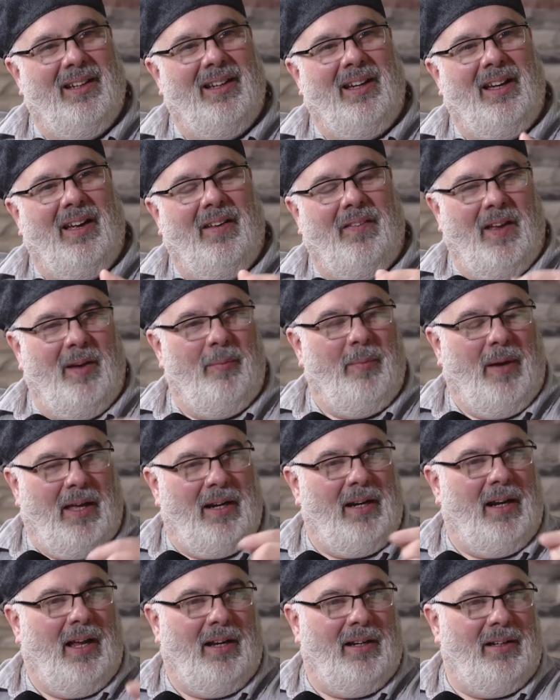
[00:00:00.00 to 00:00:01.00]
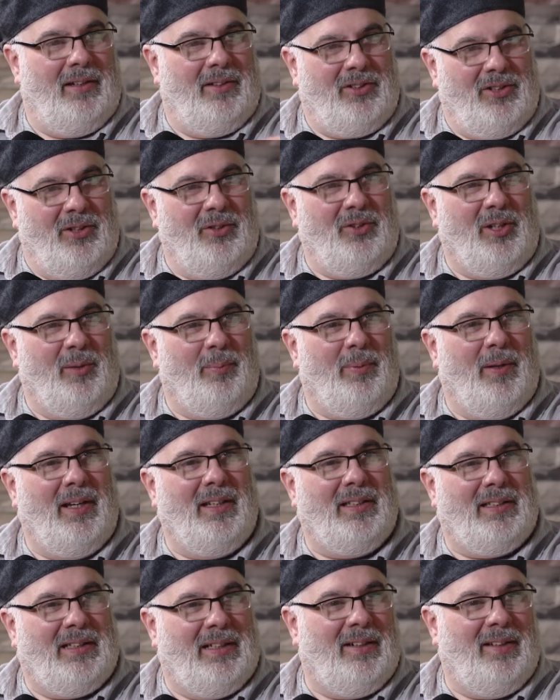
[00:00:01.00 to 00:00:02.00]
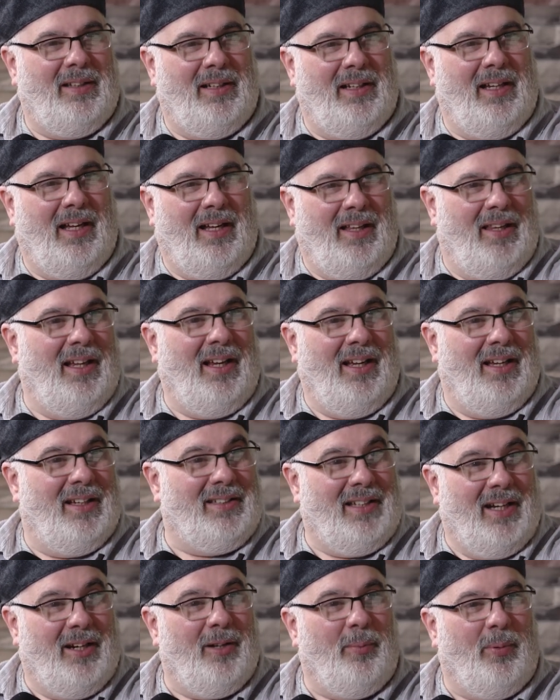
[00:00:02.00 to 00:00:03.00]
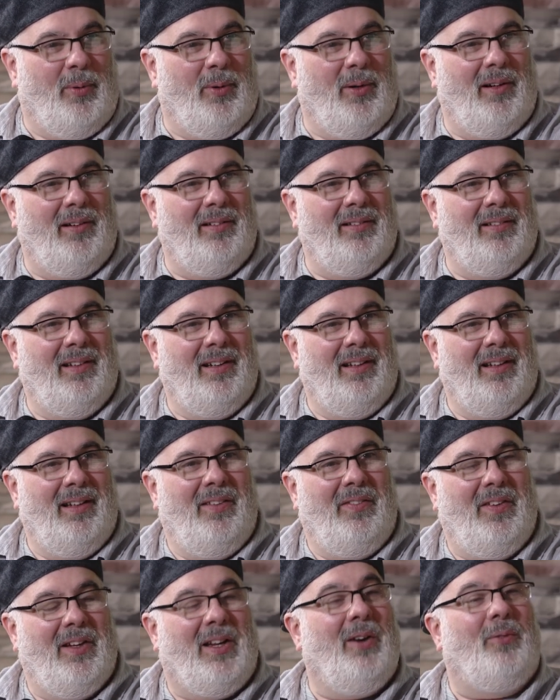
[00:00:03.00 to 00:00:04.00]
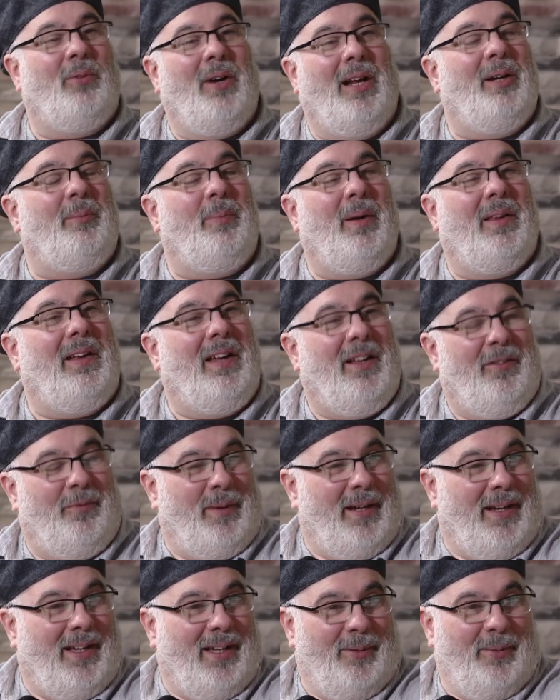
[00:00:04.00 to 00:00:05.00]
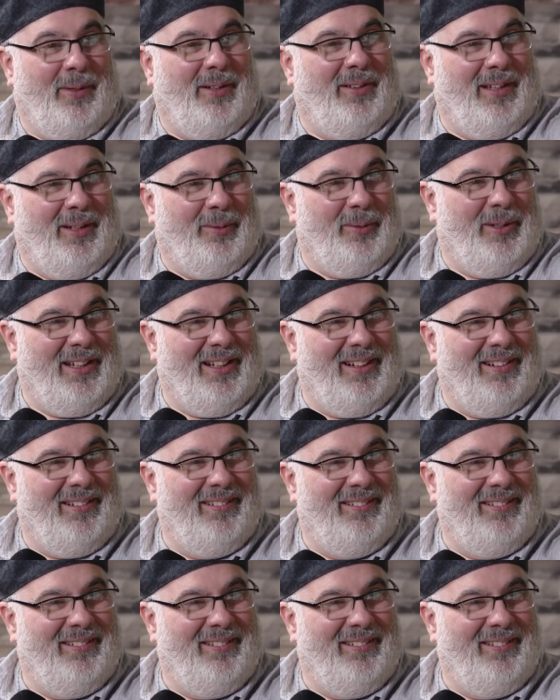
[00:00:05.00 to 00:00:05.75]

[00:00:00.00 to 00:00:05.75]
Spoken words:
And they met at a sushi place near the LAX airport that got raided by the FBI while they were there.